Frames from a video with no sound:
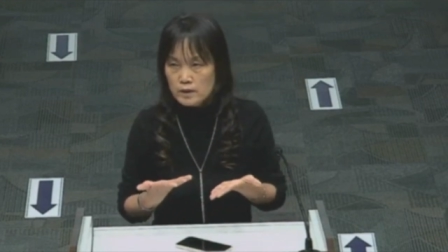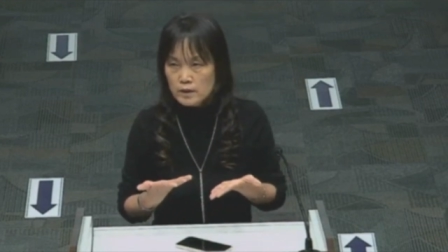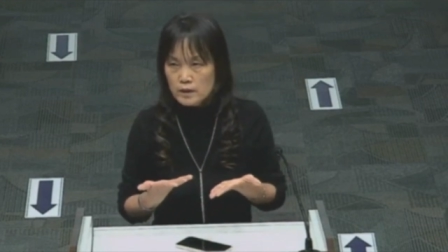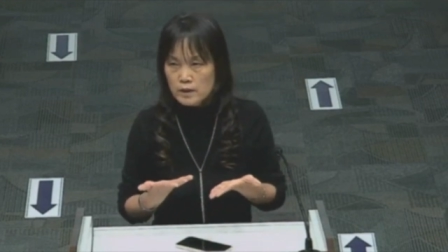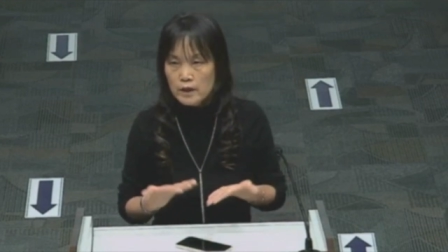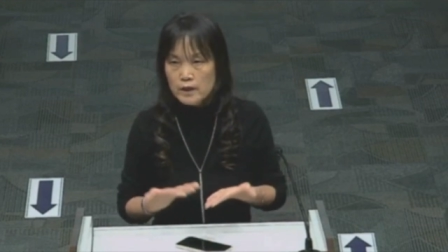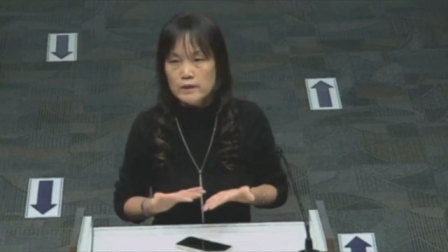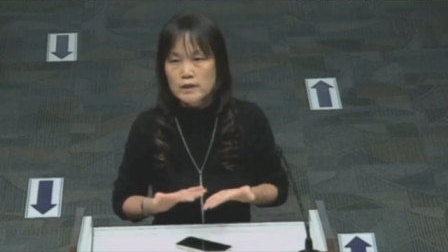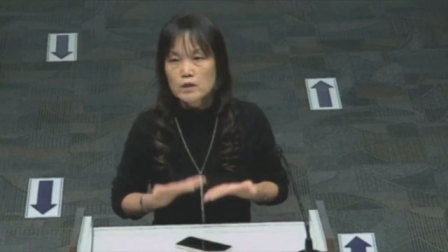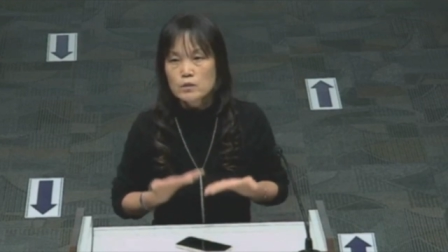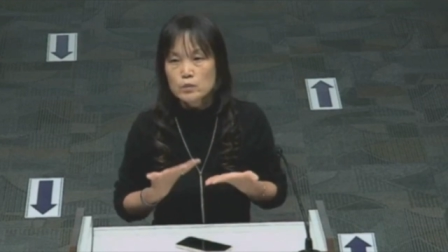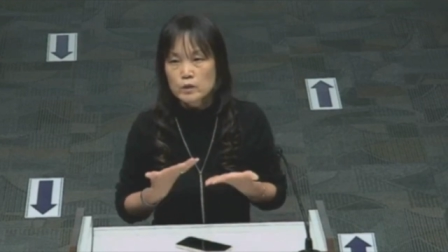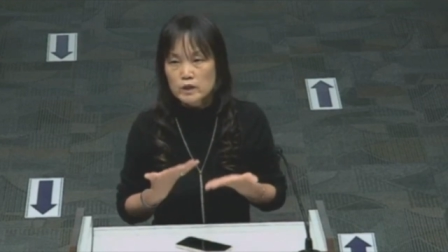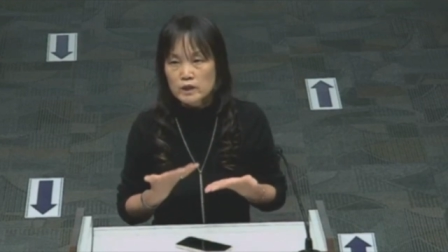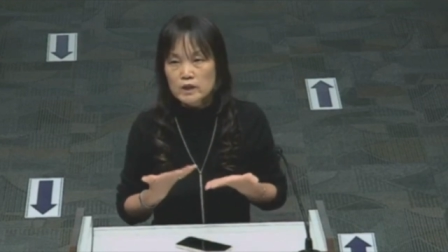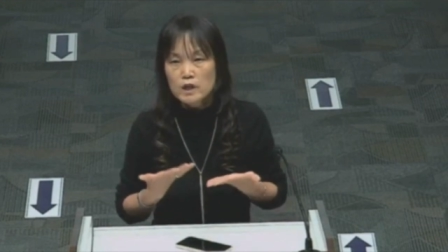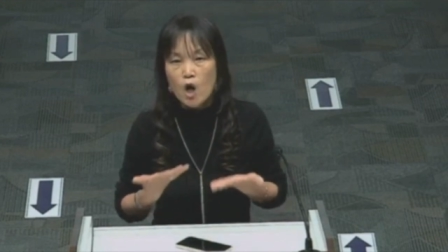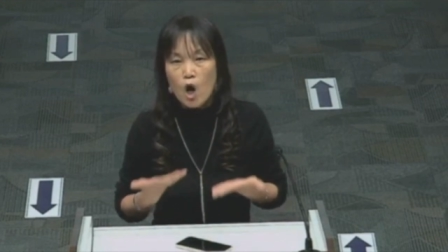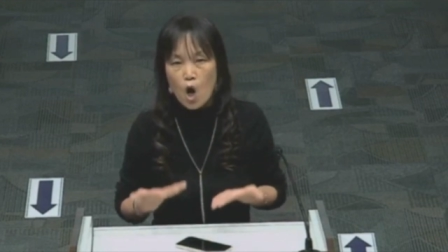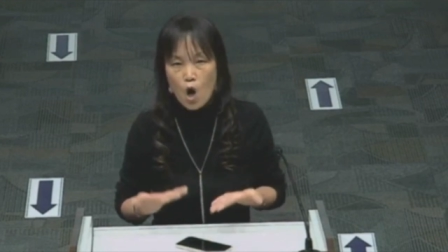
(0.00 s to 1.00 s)
And I think we
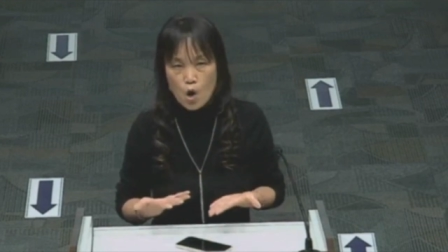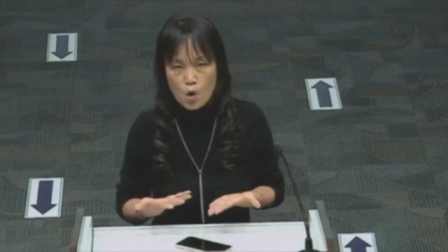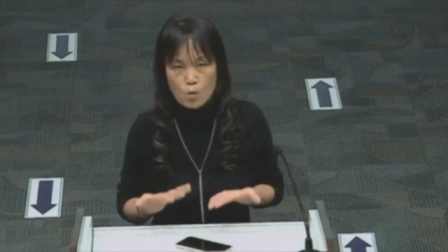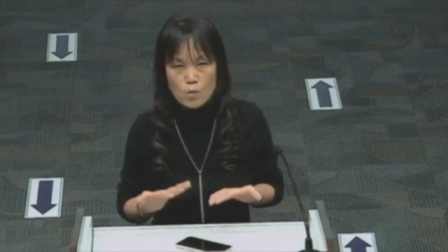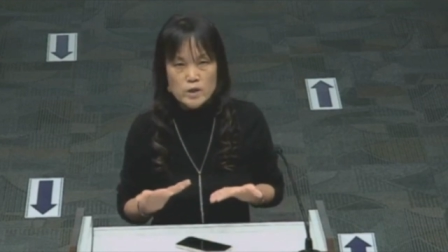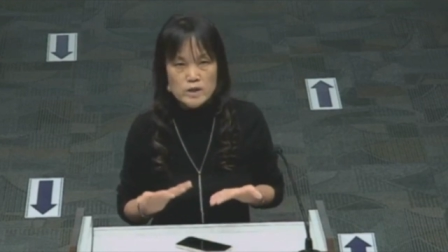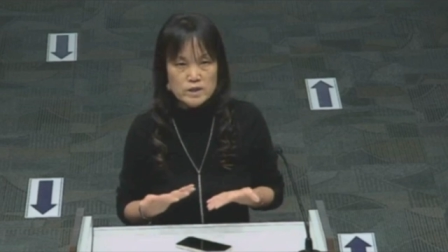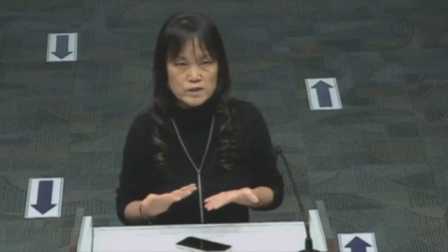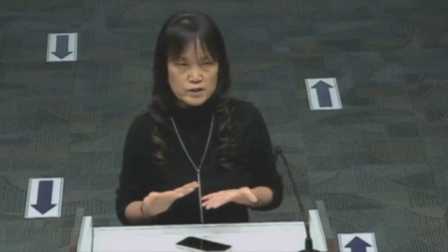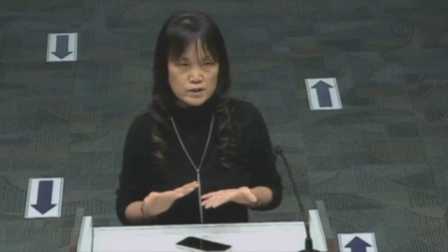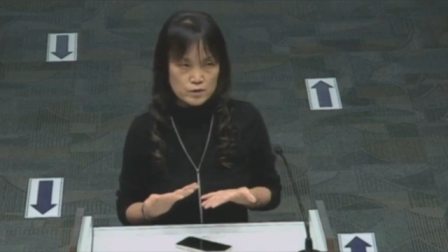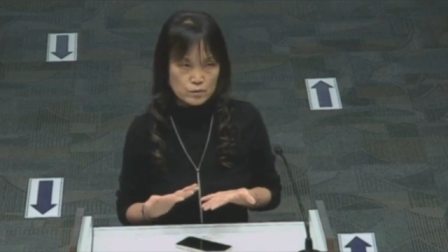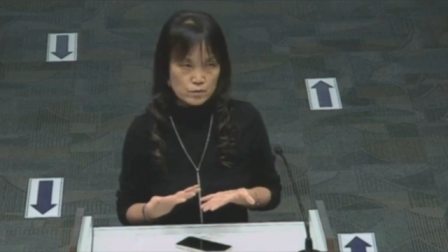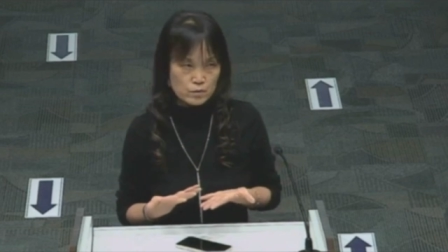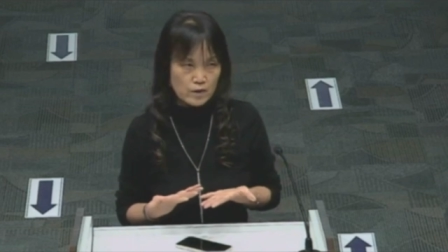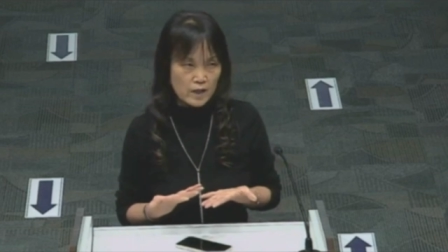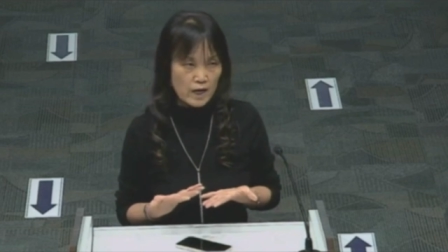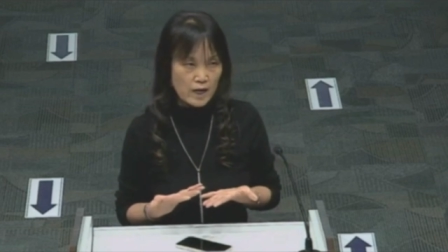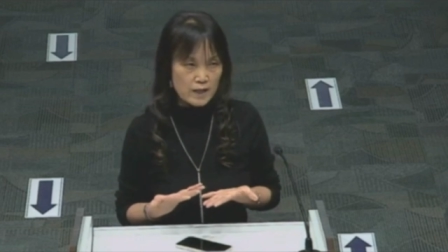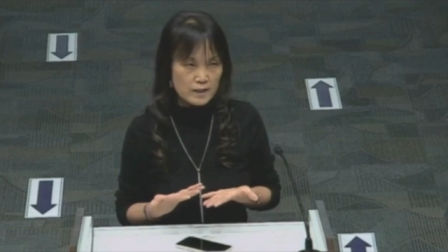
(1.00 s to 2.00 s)
can always do
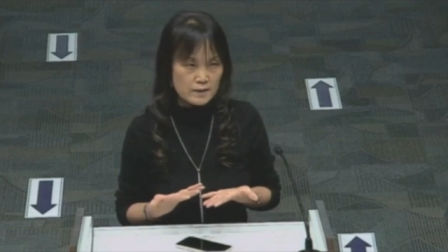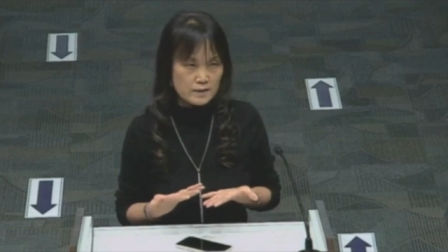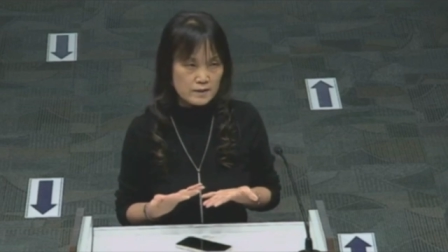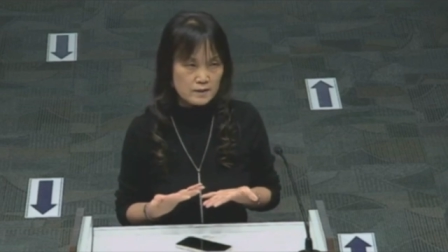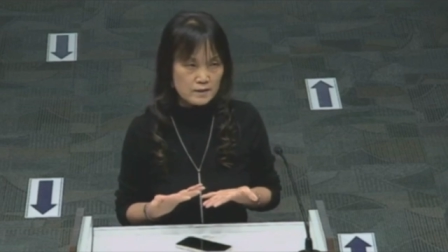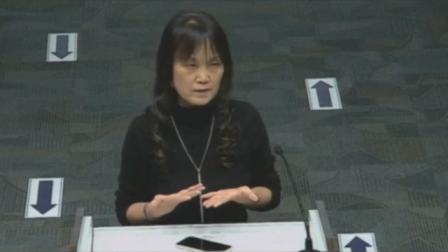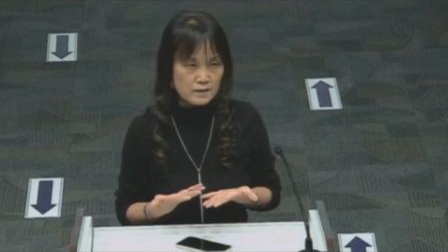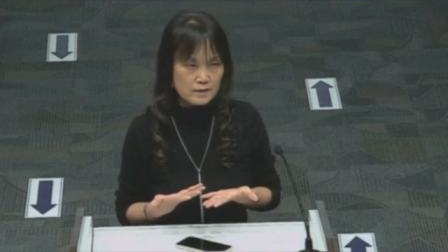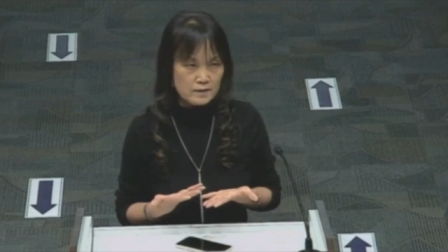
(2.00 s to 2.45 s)
that.